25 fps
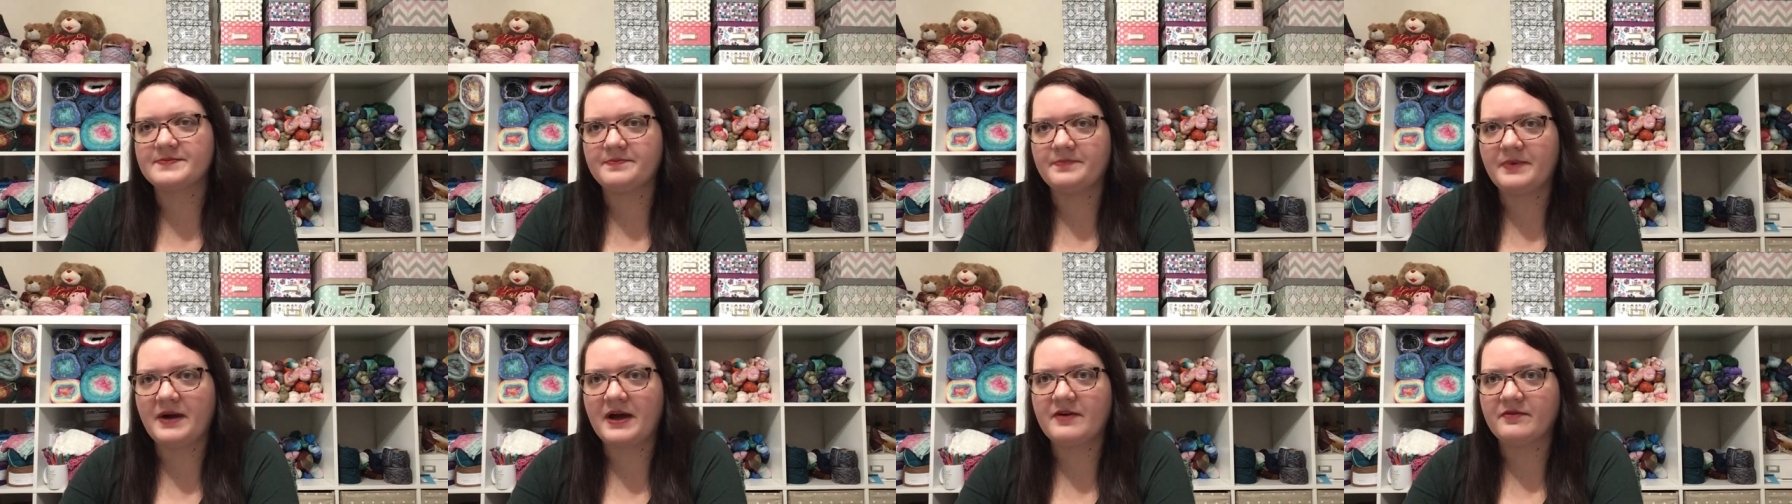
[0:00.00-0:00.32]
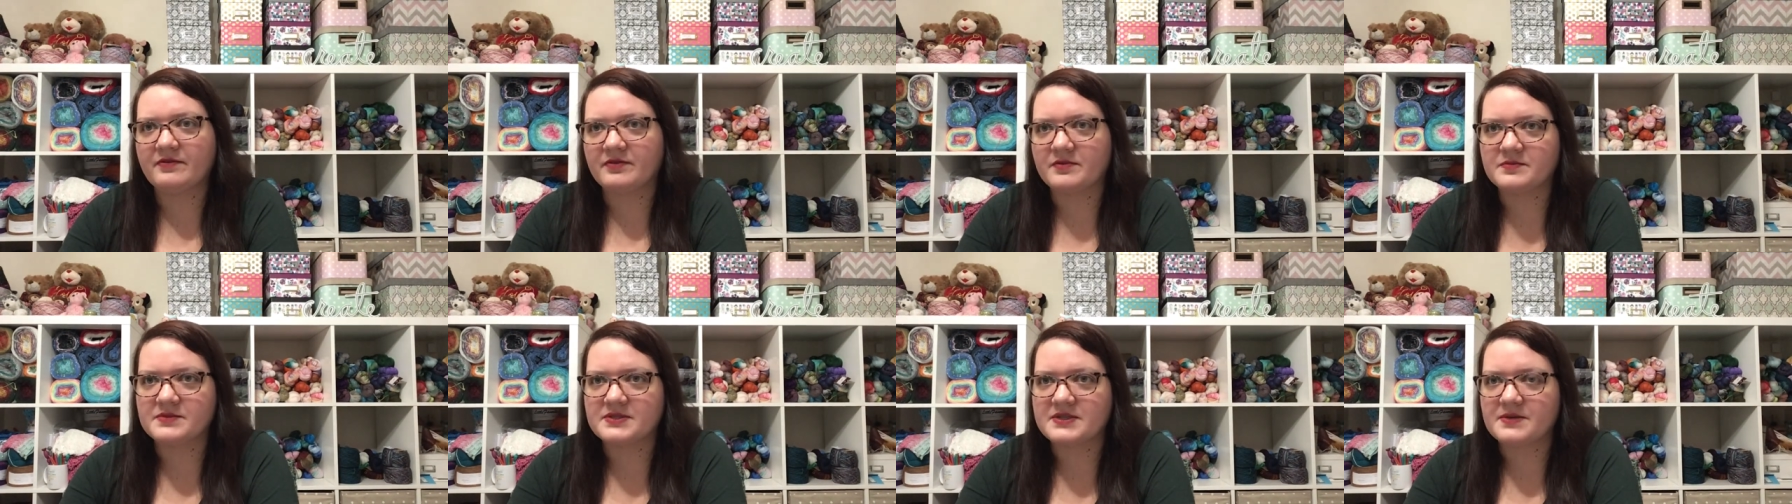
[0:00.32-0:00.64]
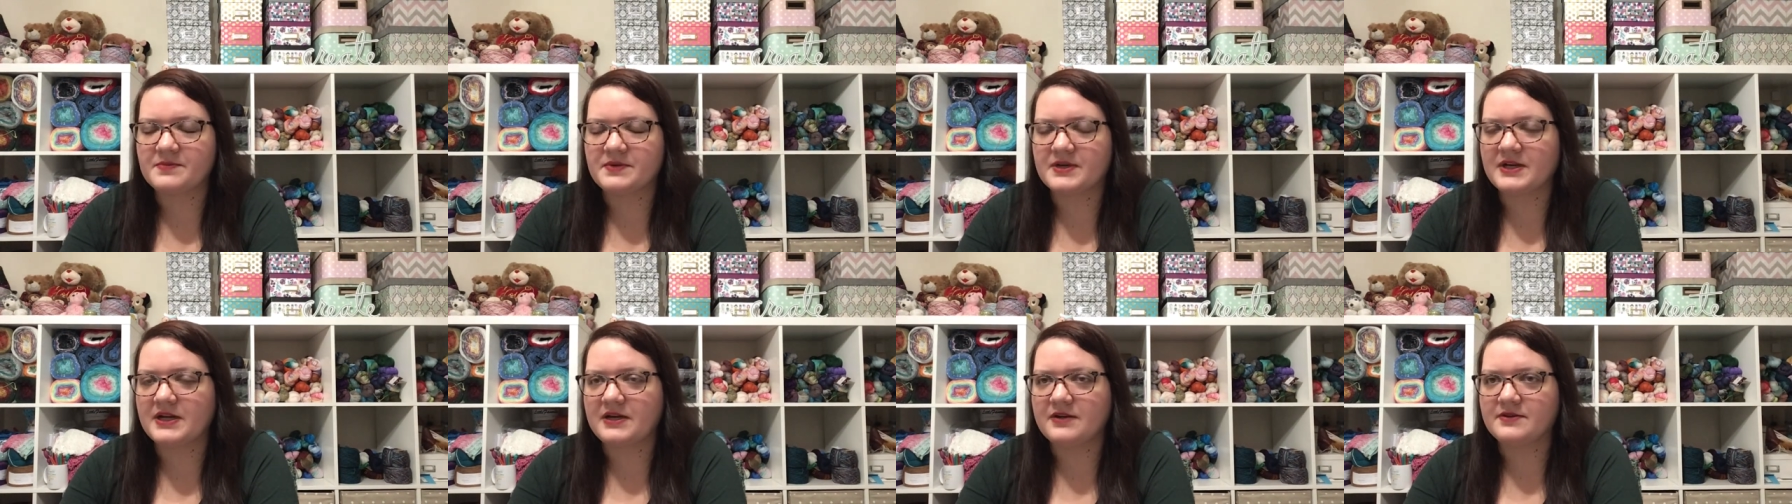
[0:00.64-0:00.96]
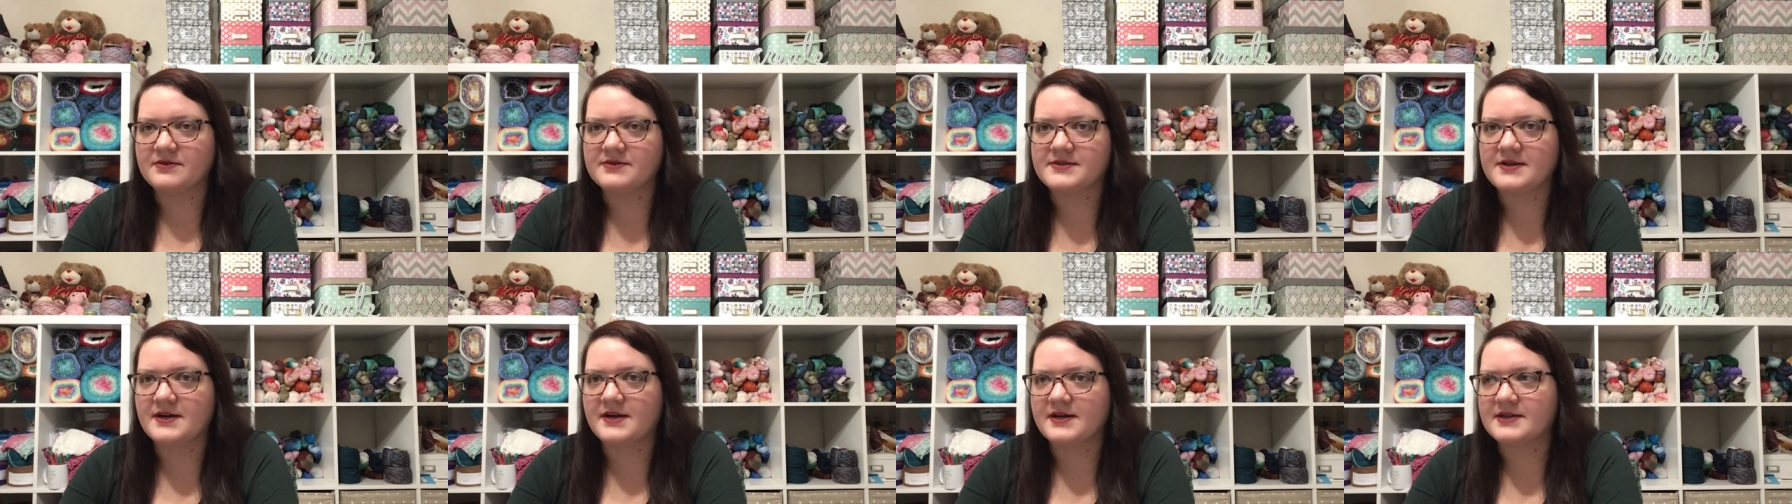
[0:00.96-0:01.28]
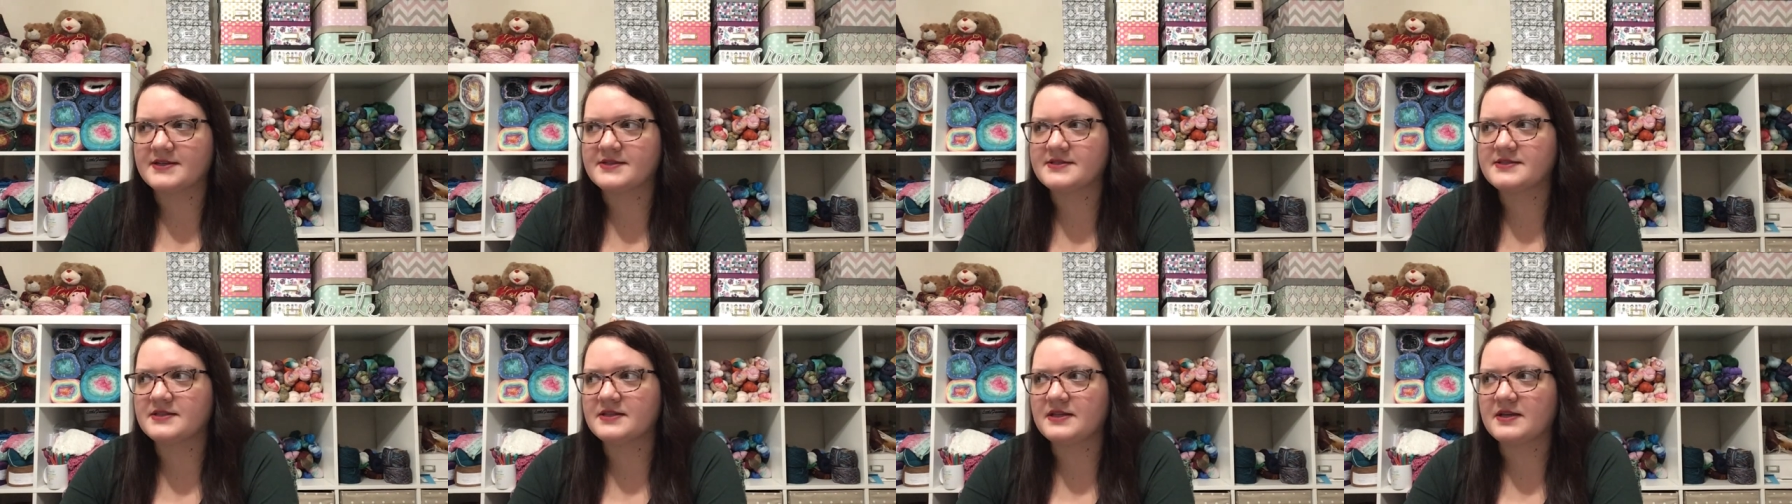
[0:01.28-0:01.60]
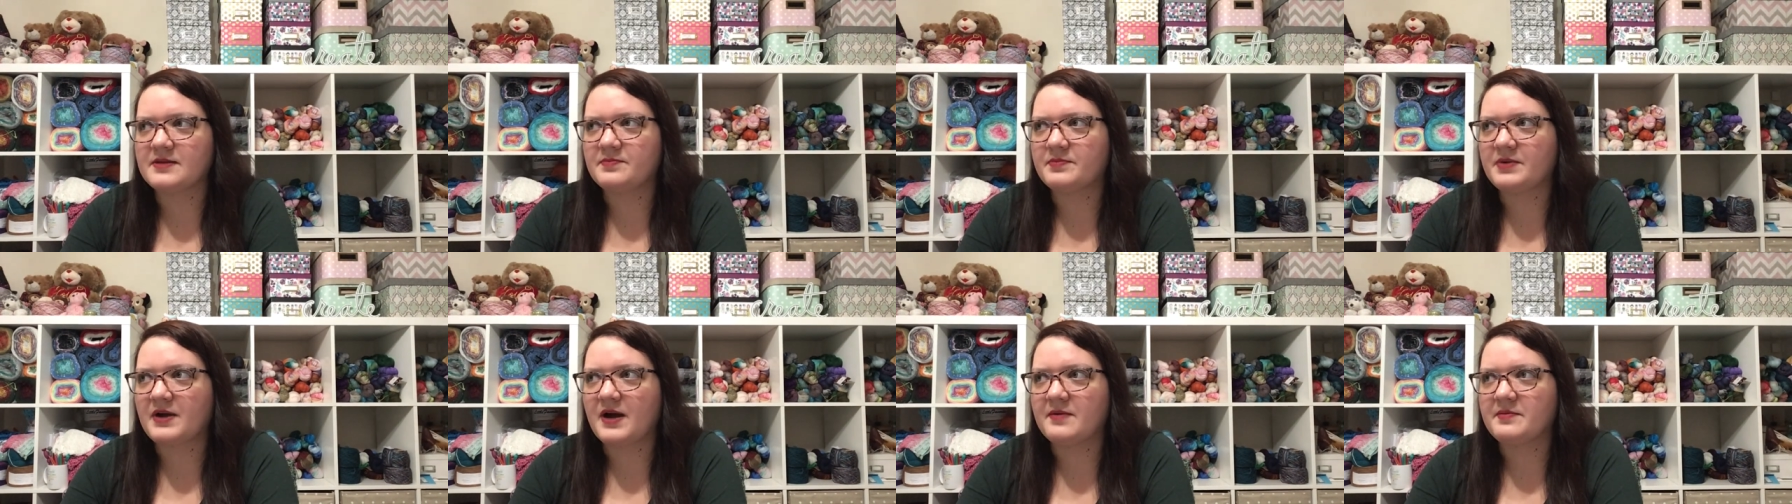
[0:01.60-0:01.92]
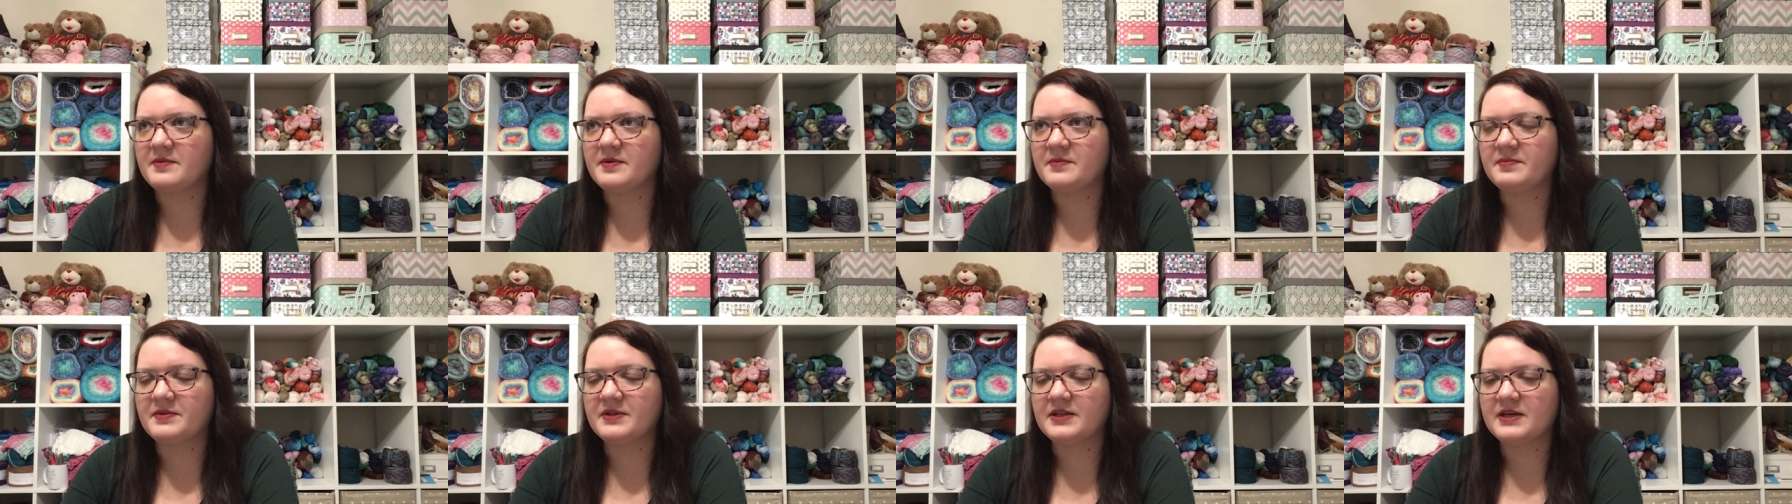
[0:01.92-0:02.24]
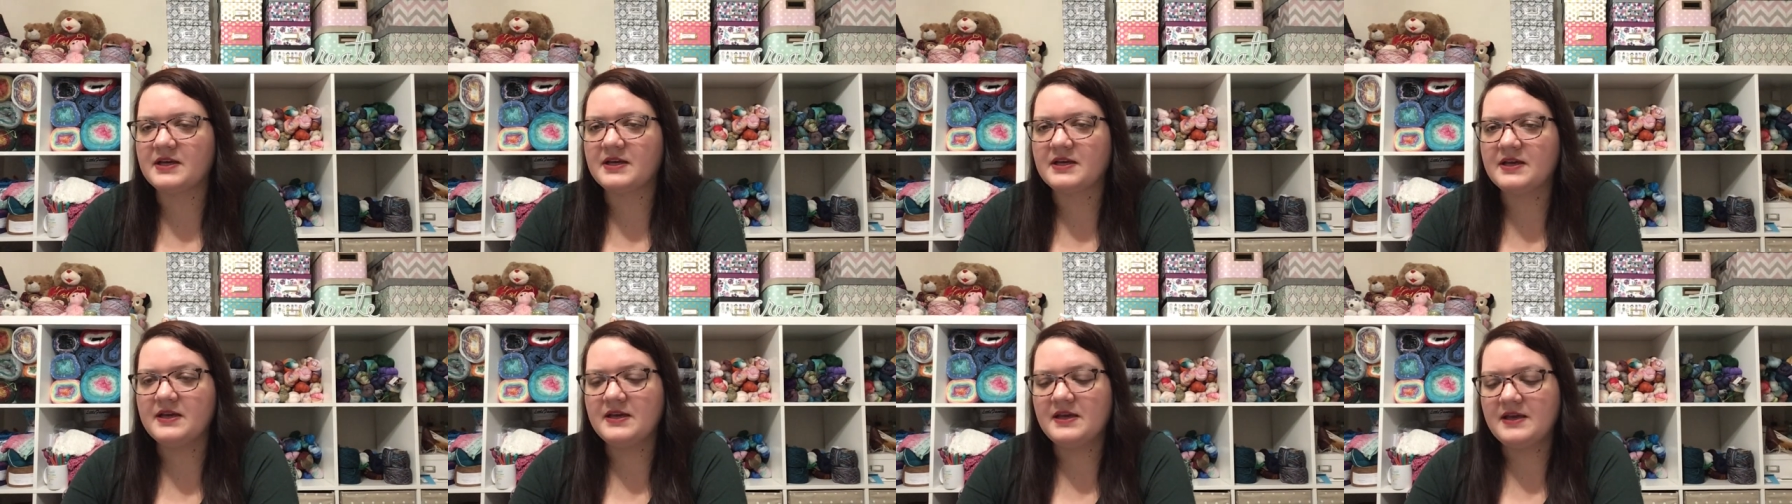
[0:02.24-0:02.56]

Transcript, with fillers: bought from someone else honestly probably